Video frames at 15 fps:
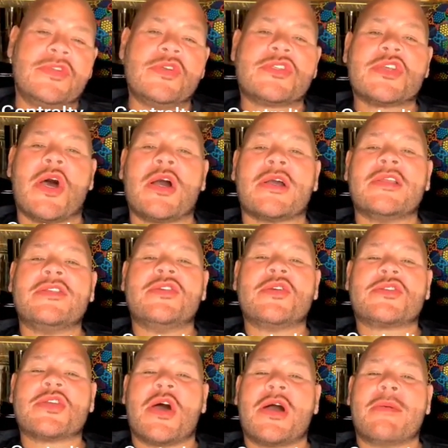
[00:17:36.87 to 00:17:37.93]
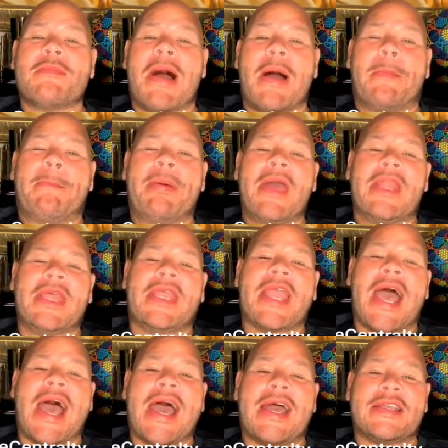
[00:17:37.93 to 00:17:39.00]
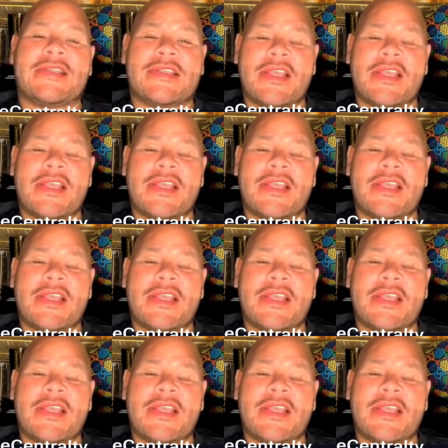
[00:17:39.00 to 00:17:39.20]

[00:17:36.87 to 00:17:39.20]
You talking about bitter guys.